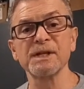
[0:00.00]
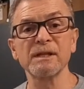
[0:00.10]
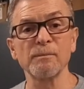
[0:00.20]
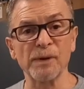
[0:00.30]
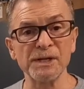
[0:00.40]
that
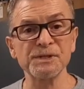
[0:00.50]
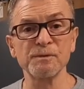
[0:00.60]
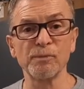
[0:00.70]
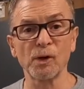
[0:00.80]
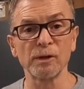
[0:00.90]
the
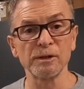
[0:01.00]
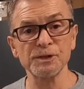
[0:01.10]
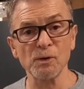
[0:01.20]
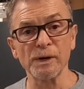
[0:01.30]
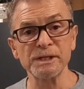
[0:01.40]
Bunsen burner is
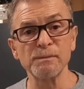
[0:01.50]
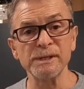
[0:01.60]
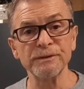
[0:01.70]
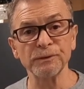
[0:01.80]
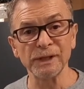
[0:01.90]
going to
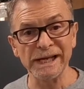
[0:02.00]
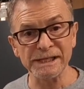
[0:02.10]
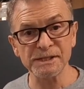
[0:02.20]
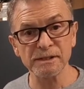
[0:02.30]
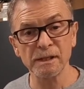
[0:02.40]
be
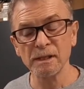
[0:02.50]
lit.